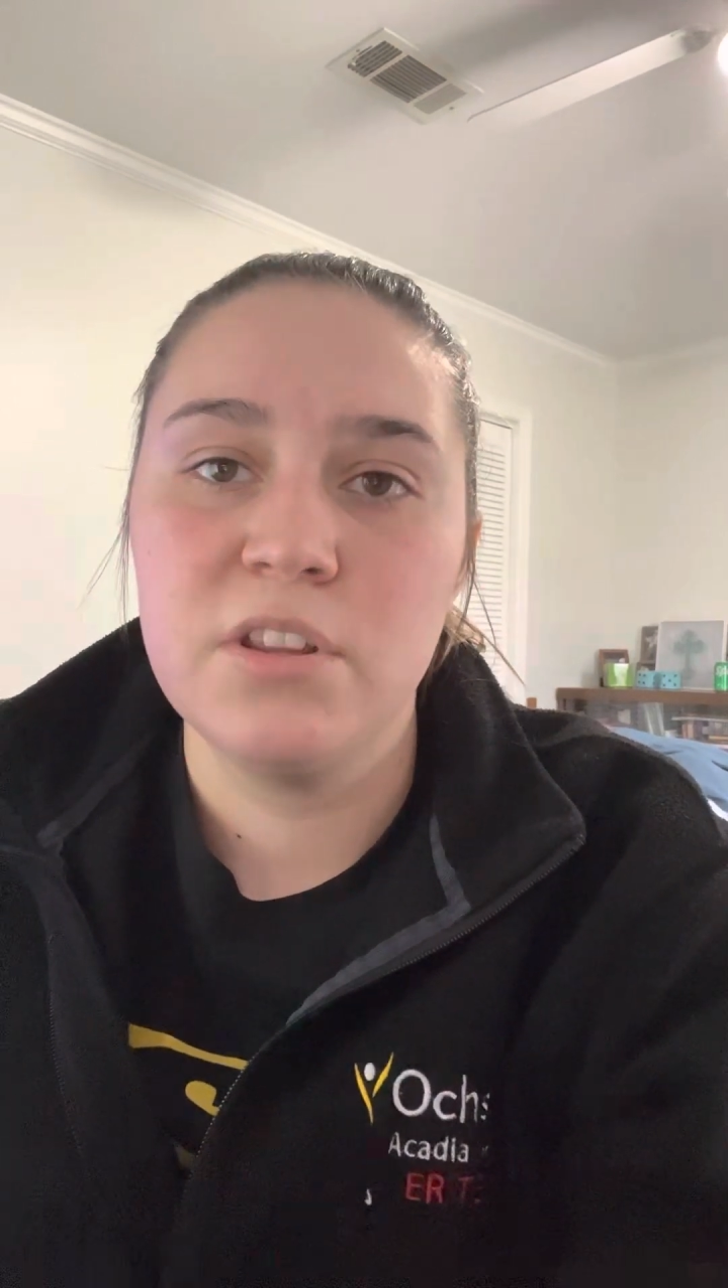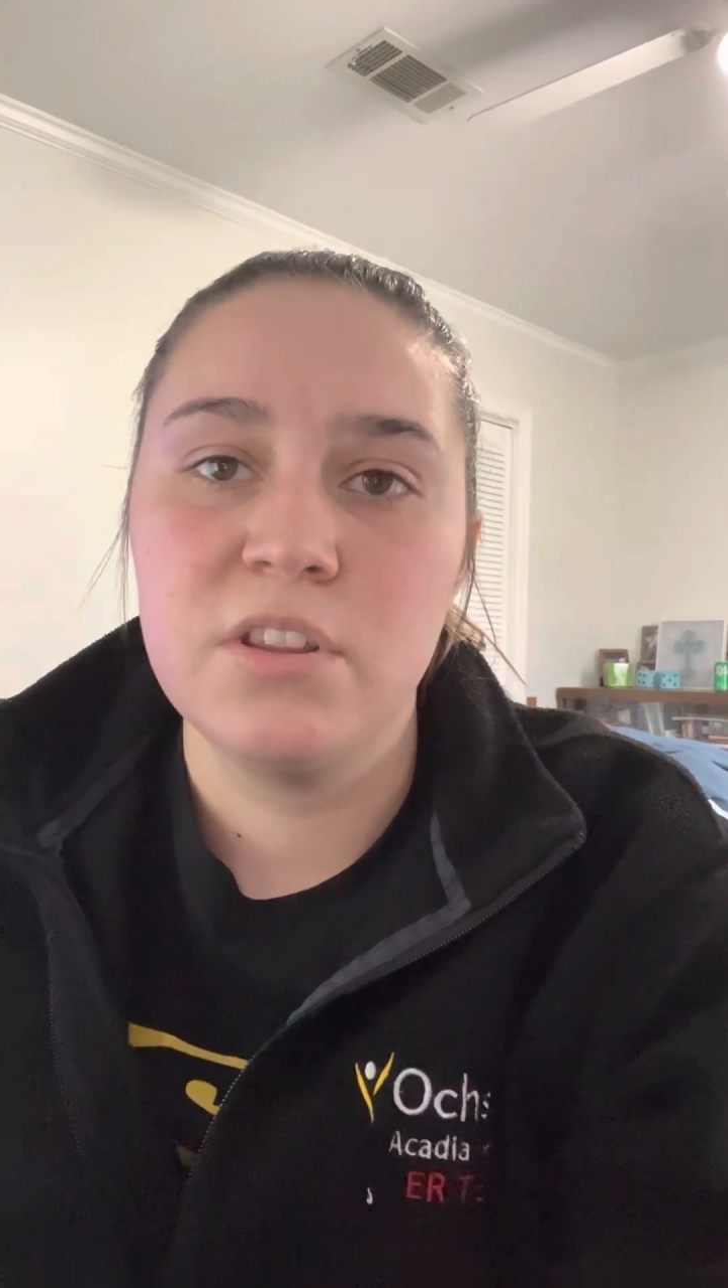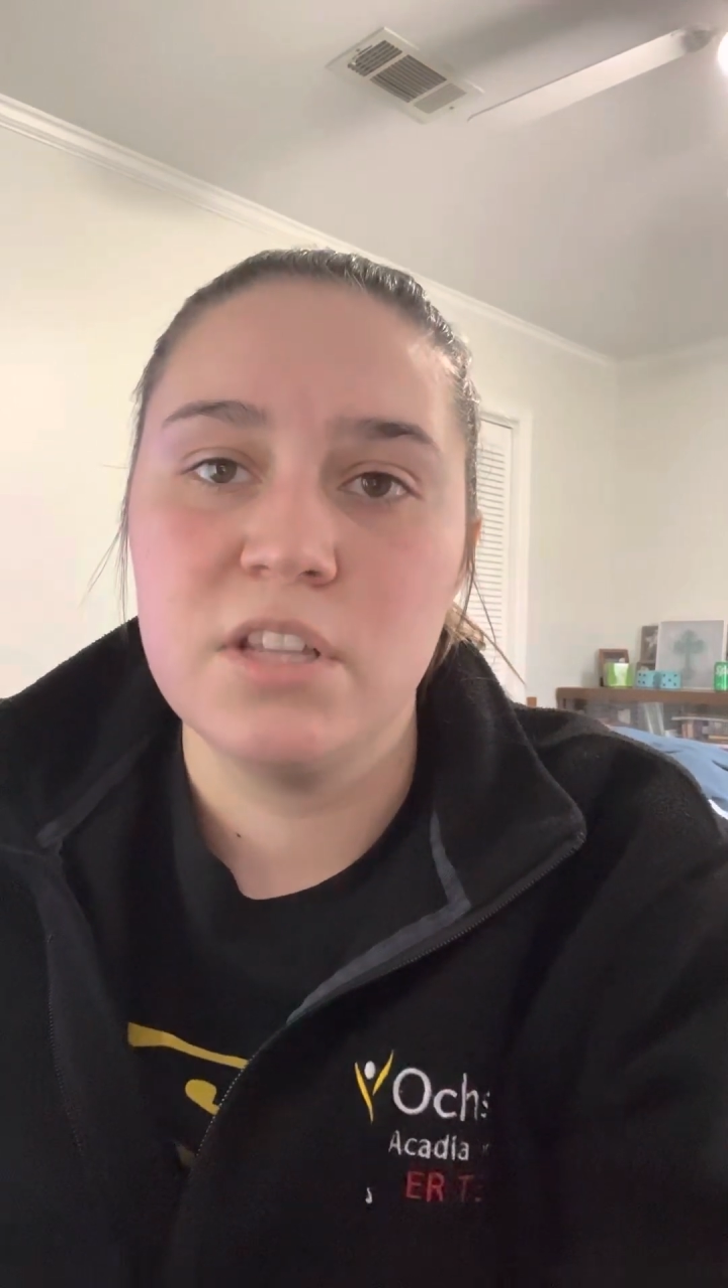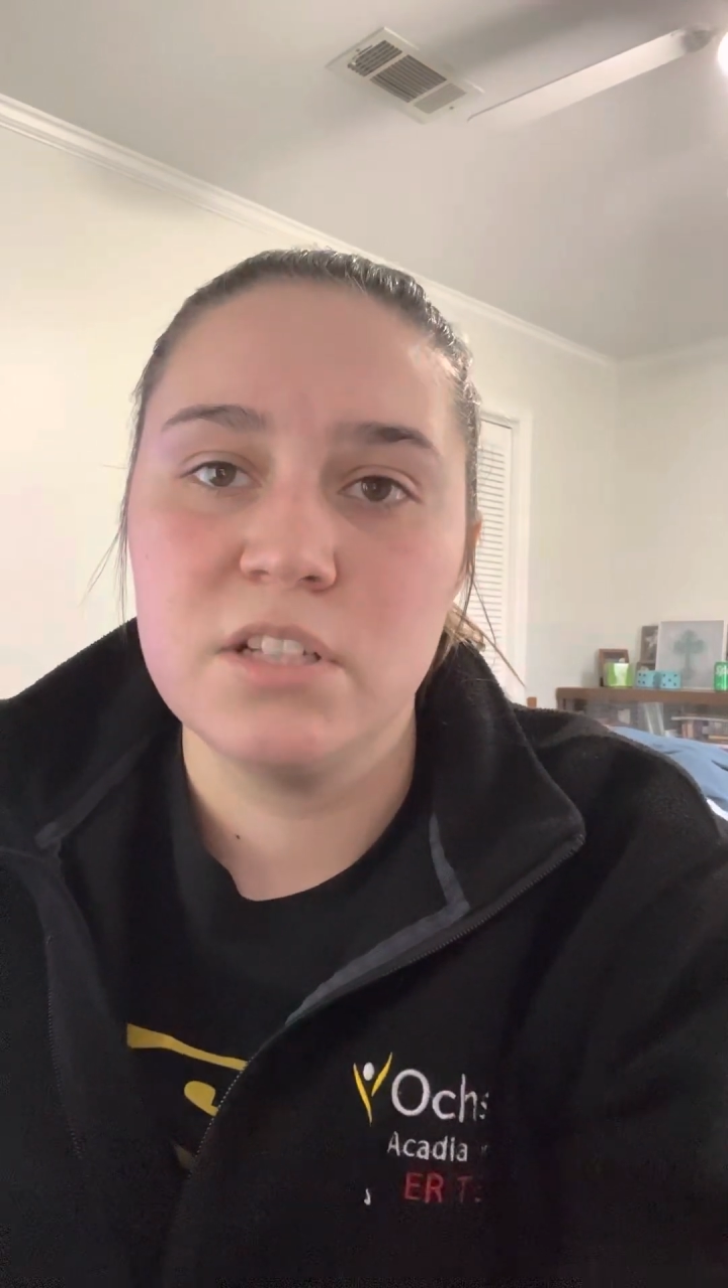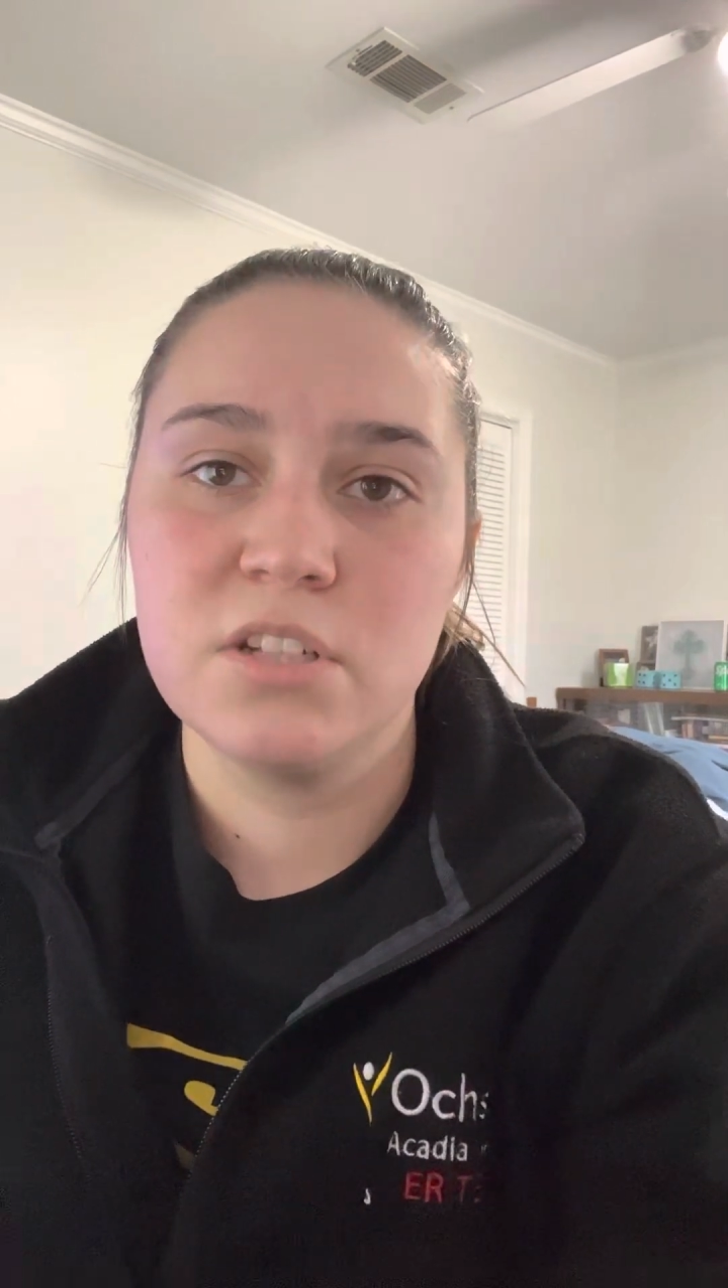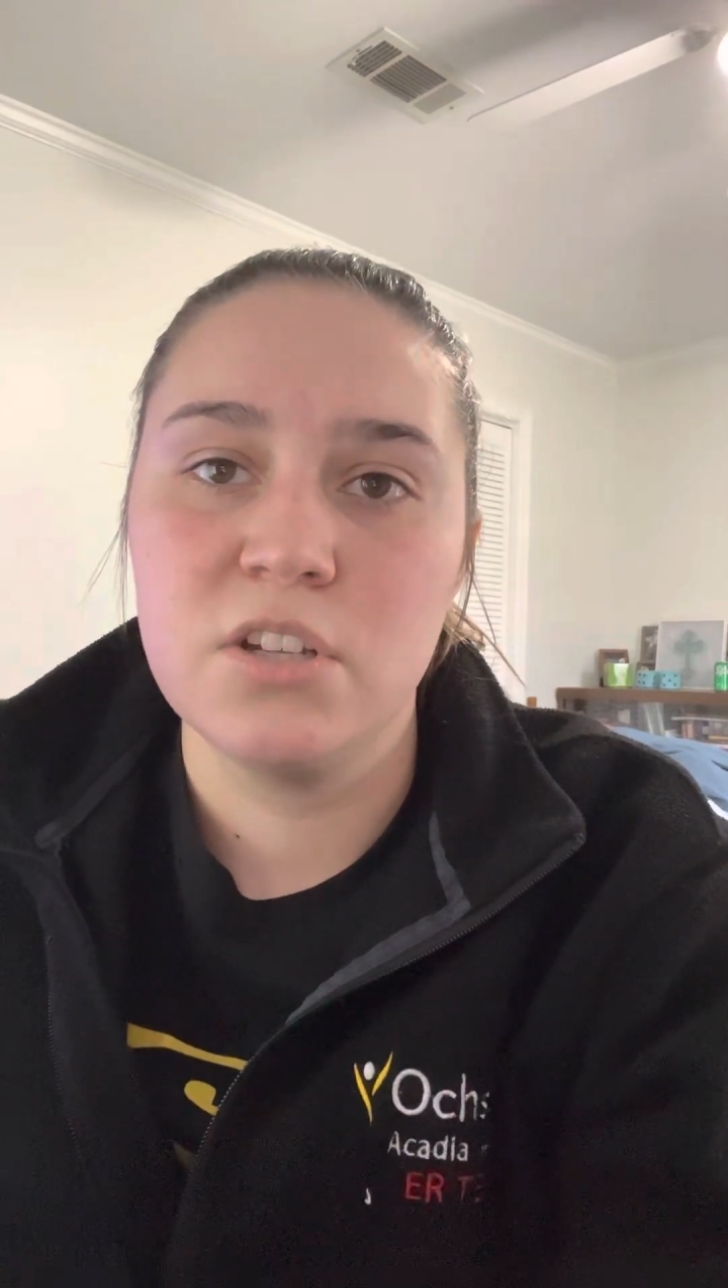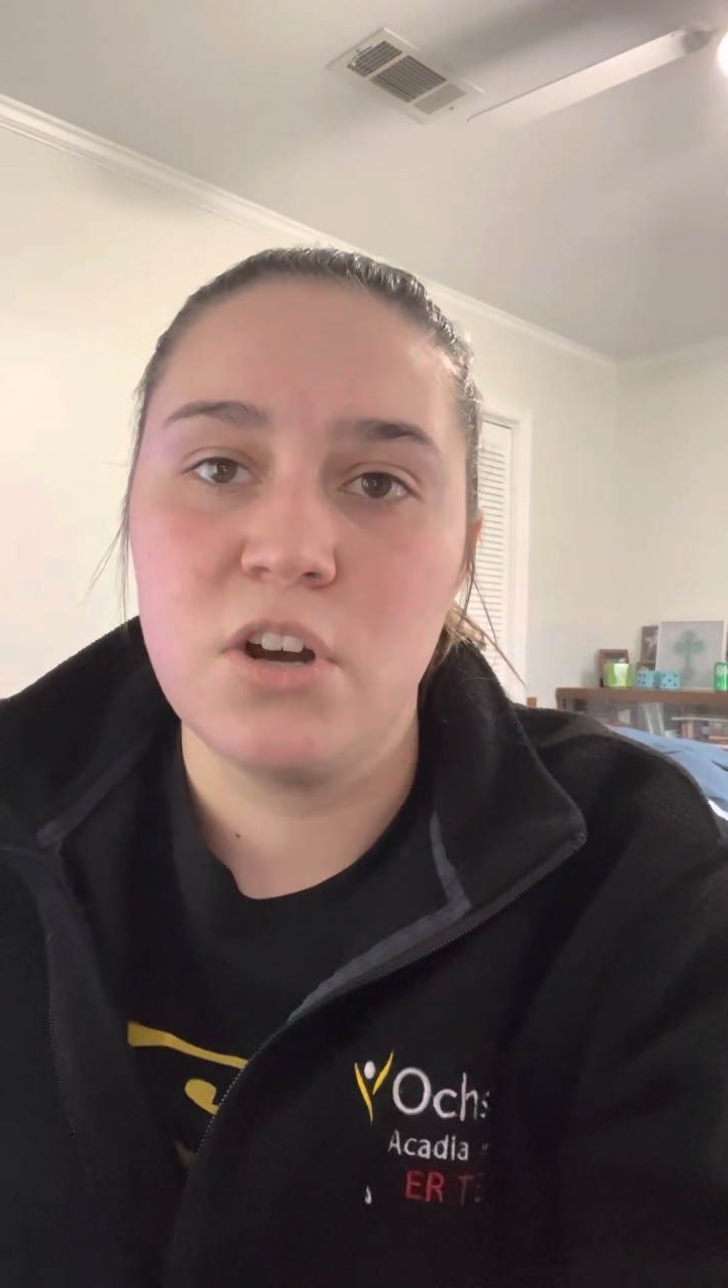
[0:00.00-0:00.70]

that this could